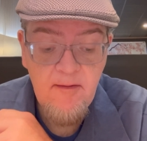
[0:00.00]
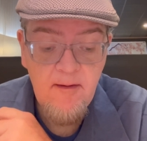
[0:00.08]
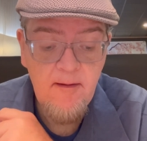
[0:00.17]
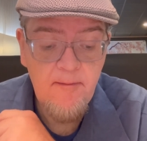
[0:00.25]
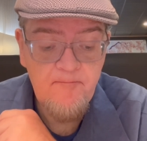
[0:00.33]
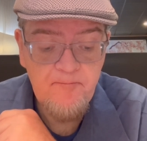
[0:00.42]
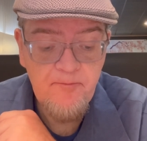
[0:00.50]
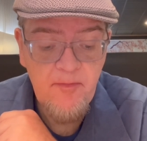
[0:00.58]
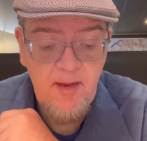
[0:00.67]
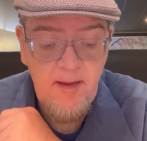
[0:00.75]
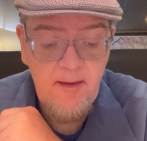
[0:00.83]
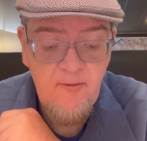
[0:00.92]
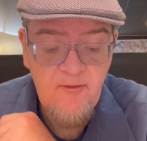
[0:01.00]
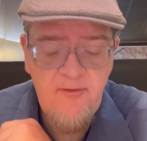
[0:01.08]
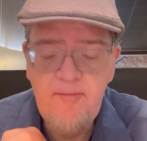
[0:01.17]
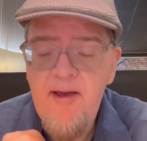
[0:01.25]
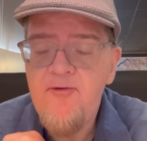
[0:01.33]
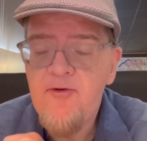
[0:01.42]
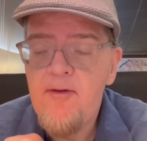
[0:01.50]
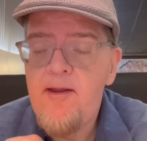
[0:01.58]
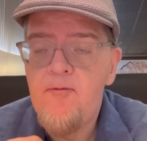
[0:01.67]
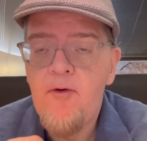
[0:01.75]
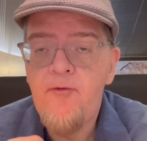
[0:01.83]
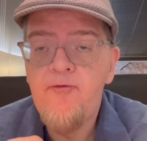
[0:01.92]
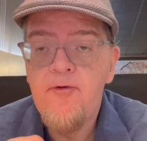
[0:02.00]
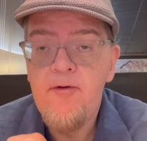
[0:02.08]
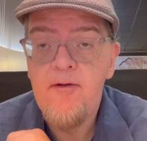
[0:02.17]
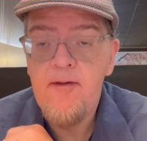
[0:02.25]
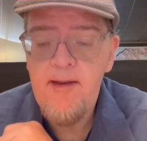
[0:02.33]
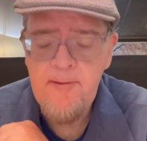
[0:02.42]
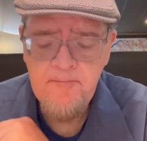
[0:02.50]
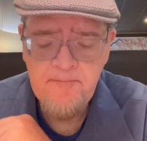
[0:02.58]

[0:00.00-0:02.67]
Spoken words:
the specialty rolls are good.